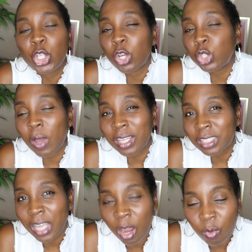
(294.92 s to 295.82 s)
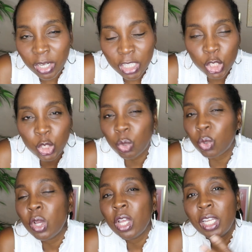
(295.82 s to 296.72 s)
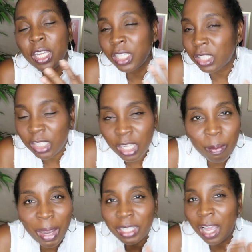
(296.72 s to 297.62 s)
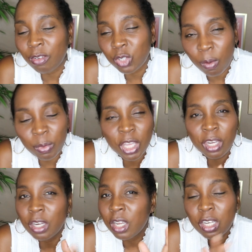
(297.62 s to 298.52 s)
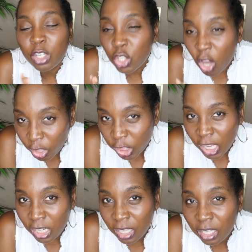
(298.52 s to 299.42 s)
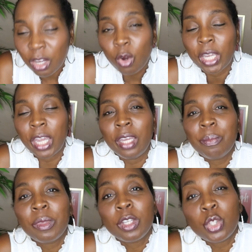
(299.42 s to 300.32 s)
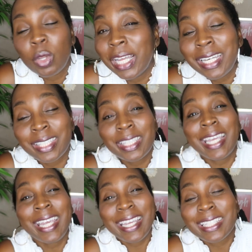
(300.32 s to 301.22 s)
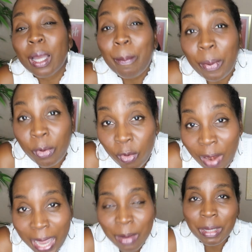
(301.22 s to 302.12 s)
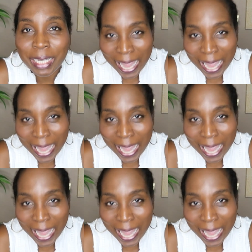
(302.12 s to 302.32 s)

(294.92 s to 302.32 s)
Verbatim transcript: she also has thyroid issue lady c might have something nothing okay so lady c is a prime